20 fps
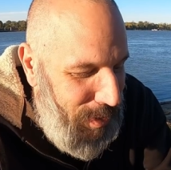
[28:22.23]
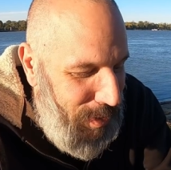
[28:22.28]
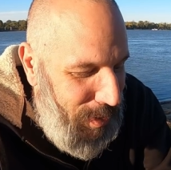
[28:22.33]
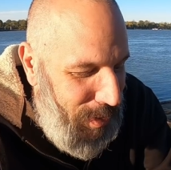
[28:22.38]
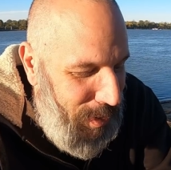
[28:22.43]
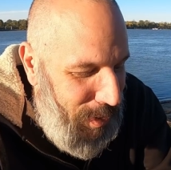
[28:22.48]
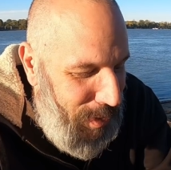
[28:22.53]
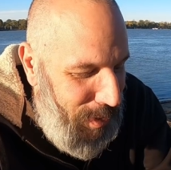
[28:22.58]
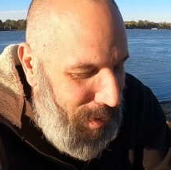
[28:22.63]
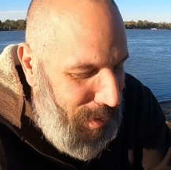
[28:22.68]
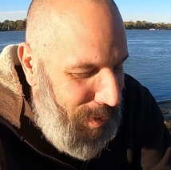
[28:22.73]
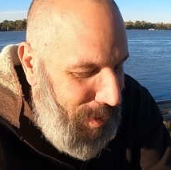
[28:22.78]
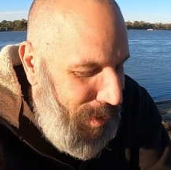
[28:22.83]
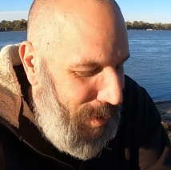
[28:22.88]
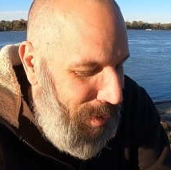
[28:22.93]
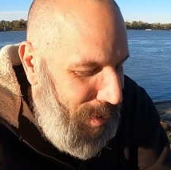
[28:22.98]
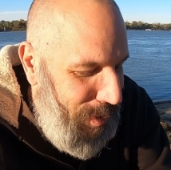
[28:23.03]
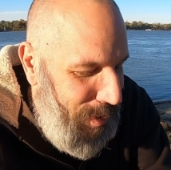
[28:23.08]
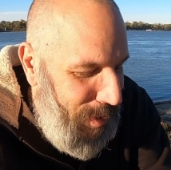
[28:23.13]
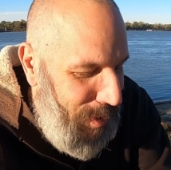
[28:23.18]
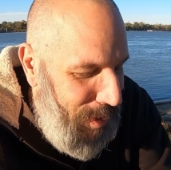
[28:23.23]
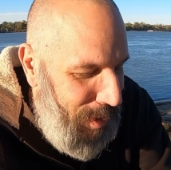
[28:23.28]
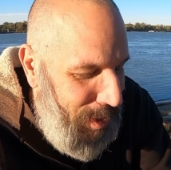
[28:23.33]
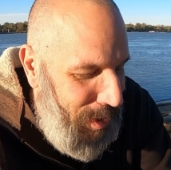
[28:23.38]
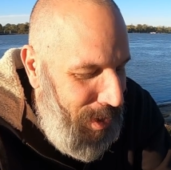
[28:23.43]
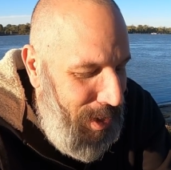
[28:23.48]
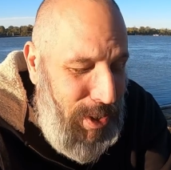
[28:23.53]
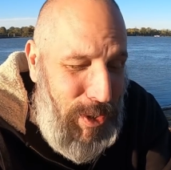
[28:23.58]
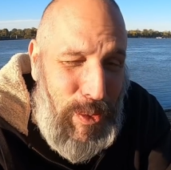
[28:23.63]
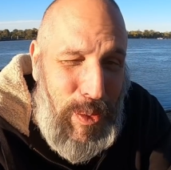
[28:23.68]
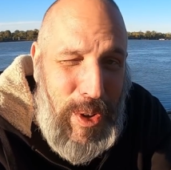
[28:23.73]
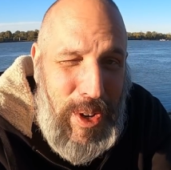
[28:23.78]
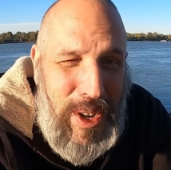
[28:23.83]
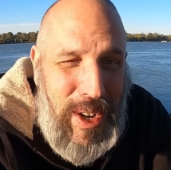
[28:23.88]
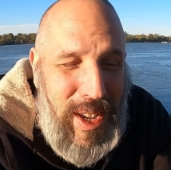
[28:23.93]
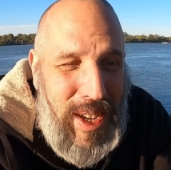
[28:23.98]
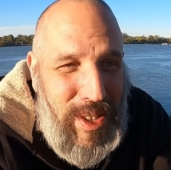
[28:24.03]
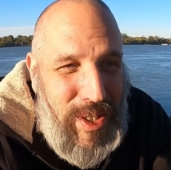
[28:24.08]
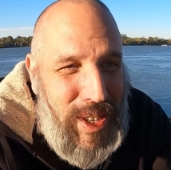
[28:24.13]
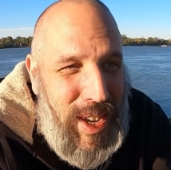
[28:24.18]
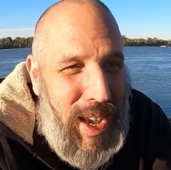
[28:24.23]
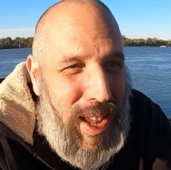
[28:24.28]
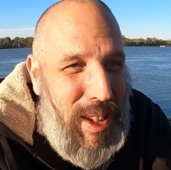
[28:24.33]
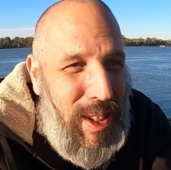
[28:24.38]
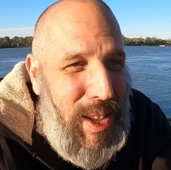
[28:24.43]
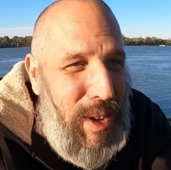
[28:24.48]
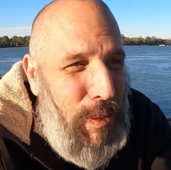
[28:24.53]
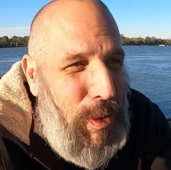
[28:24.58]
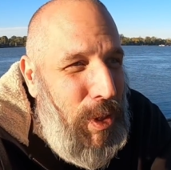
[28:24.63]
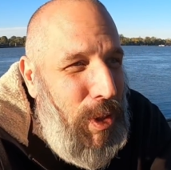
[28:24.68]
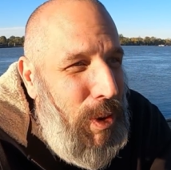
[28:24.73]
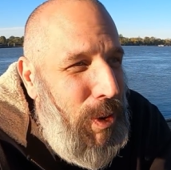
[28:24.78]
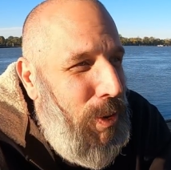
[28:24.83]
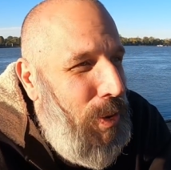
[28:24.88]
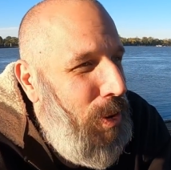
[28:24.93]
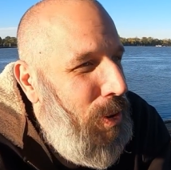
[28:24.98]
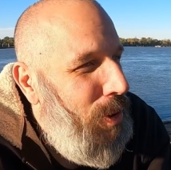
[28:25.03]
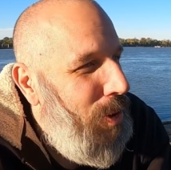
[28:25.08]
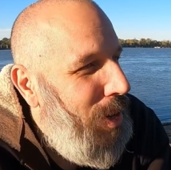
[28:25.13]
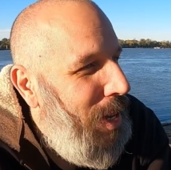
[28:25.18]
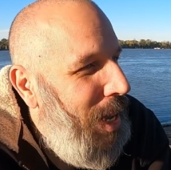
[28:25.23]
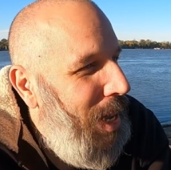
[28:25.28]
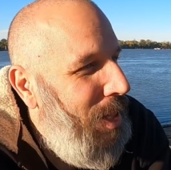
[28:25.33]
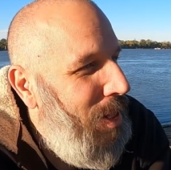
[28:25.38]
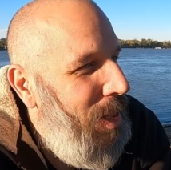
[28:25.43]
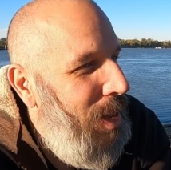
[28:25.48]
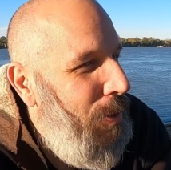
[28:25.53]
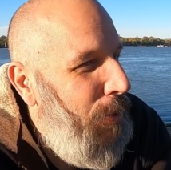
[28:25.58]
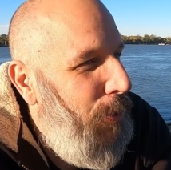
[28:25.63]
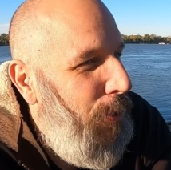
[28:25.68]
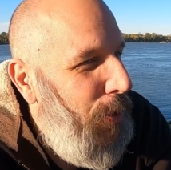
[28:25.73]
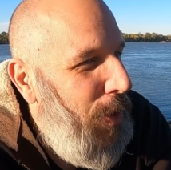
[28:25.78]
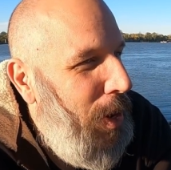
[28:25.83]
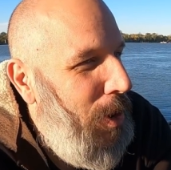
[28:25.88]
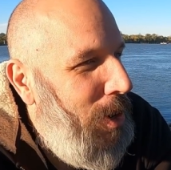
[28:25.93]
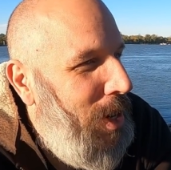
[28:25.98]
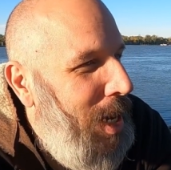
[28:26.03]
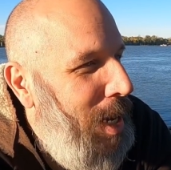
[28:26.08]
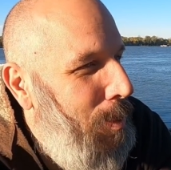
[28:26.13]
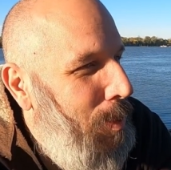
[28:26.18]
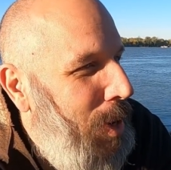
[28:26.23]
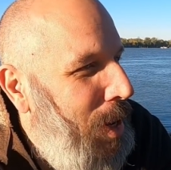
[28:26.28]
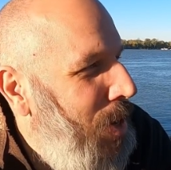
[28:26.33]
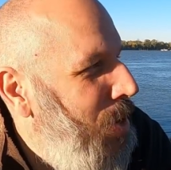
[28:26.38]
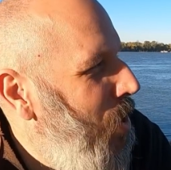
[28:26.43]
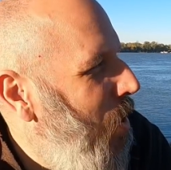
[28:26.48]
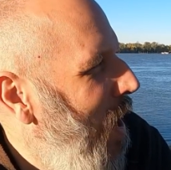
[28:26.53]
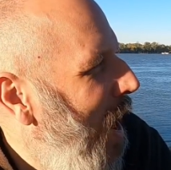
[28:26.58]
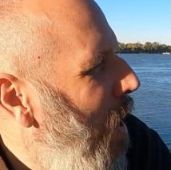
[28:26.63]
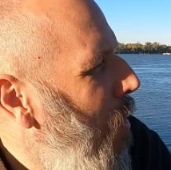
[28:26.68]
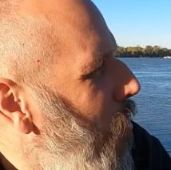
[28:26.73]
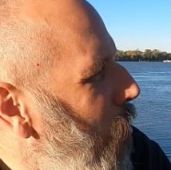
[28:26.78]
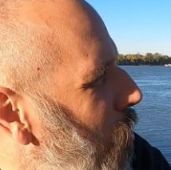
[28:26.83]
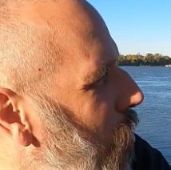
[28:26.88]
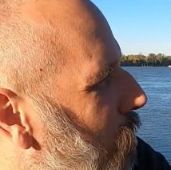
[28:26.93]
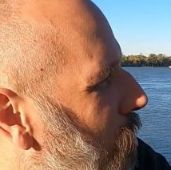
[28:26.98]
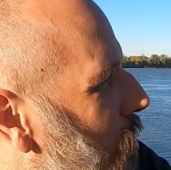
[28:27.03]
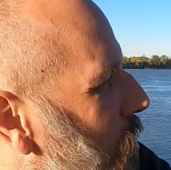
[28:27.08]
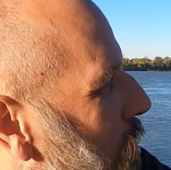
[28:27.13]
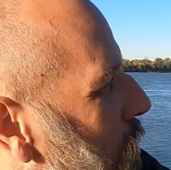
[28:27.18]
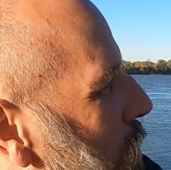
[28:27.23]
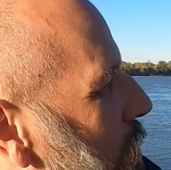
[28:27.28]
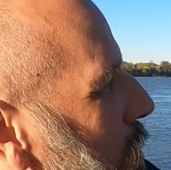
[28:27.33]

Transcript: So, it is what it is. You gotta live a little. Can't let fear keep you in your house.